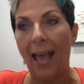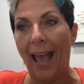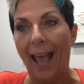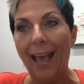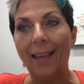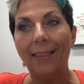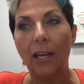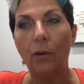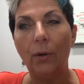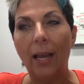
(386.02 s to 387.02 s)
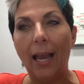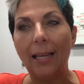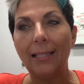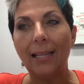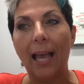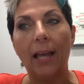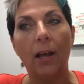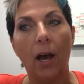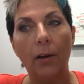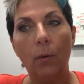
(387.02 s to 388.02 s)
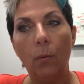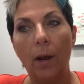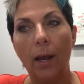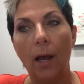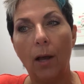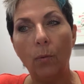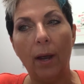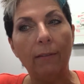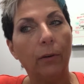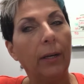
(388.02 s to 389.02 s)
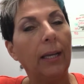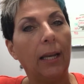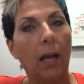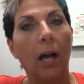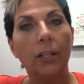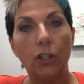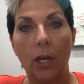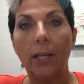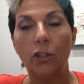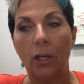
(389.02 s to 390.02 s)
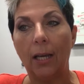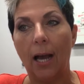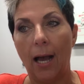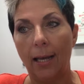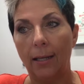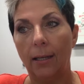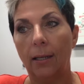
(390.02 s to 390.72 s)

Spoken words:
And they create an unwavering and unchanging guide.